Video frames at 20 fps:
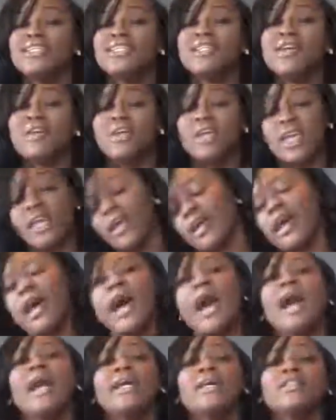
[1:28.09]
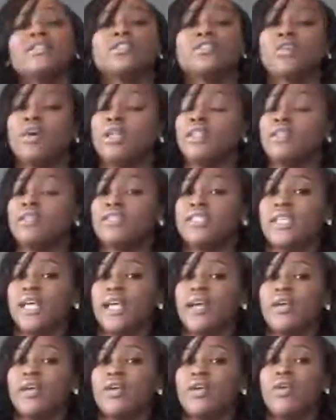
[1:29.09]
So yeah, I installed this
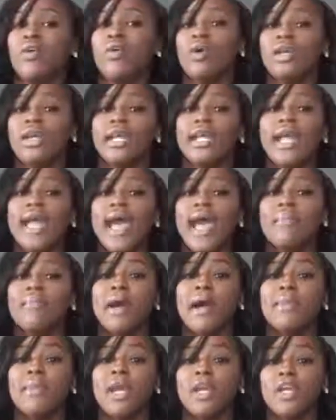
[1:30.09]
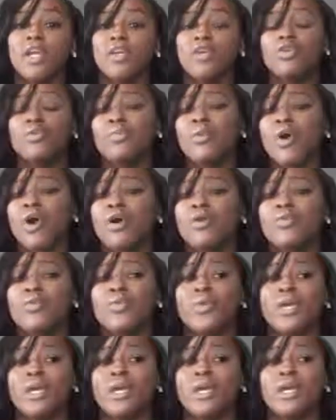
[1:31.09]
hair on a cap. I made a U-part
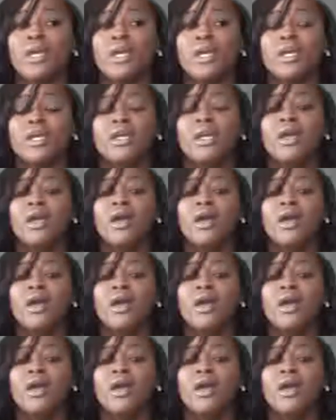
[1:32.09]
wig.